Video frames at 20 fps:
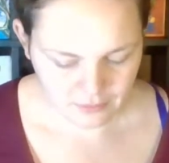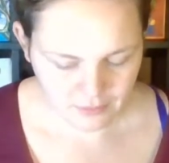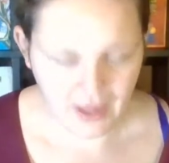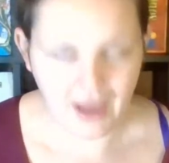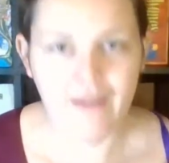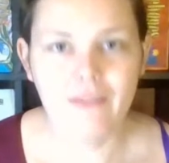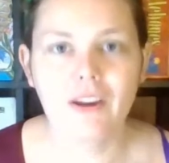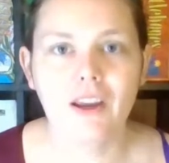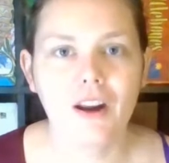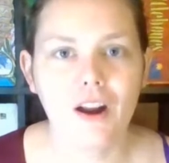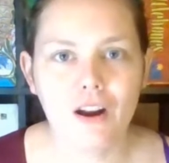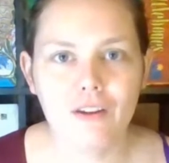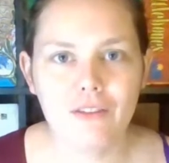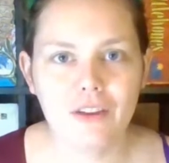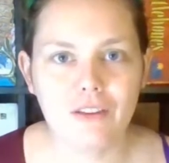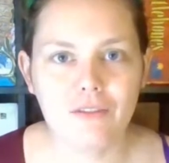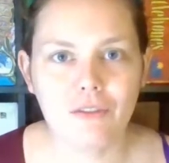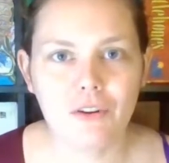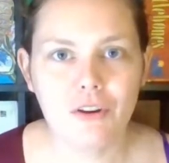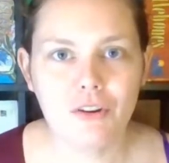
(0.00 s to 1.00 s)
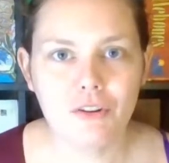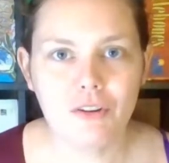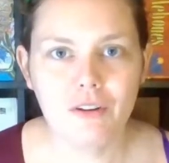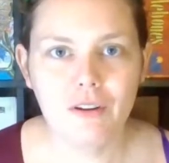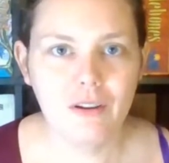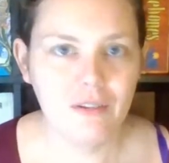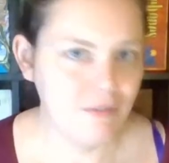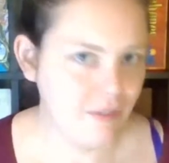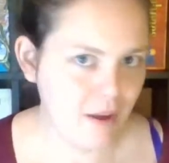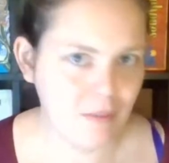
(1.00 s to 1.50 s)
having an RV for your
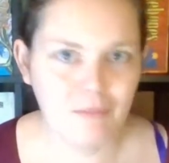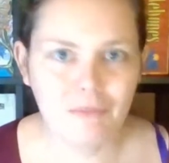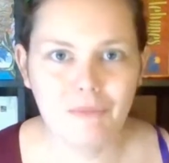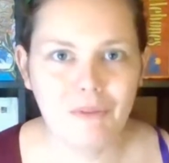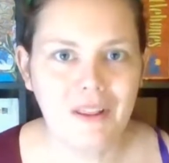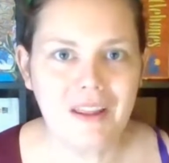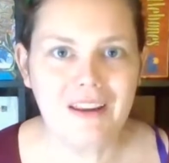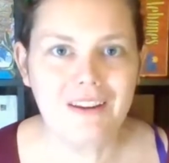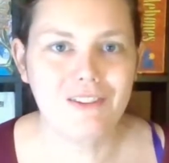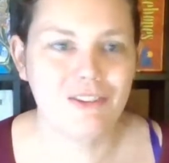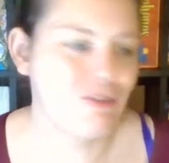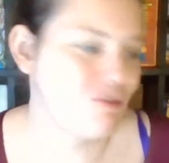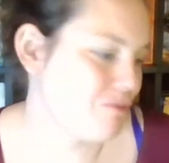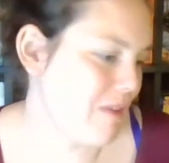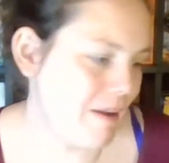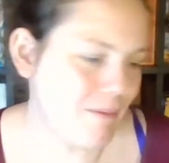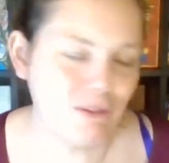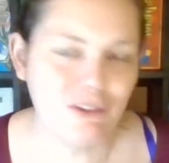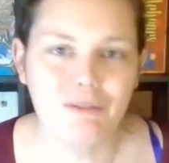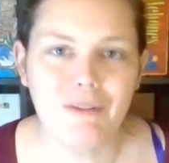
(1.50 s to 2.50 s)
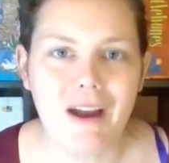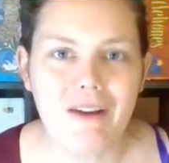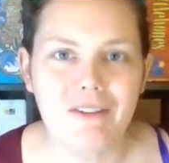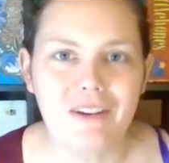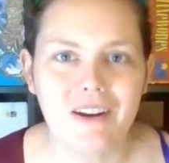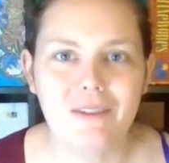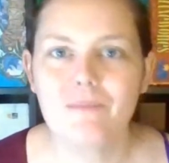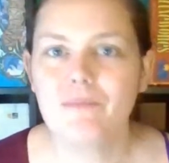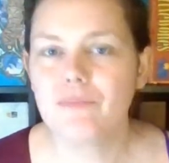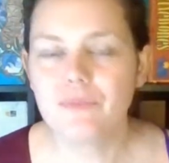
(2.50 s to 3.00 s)
family to travel around
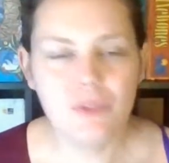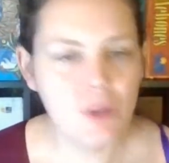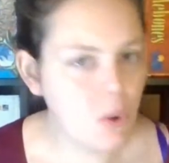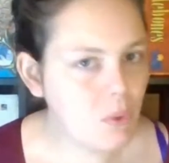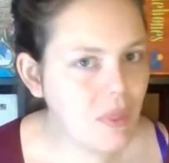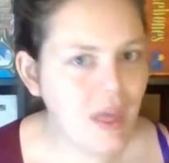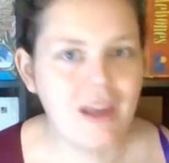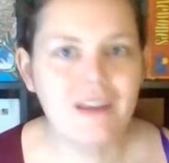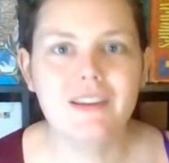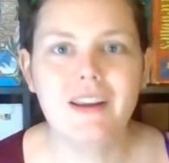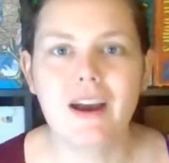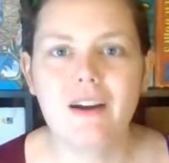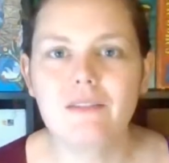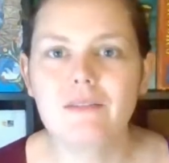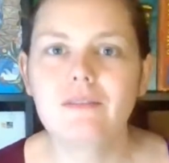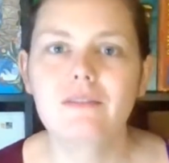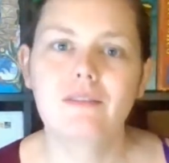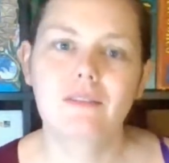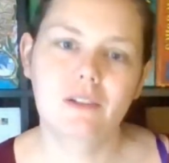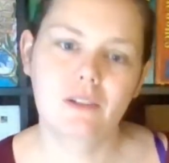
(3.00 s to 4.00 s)
in. Note that down.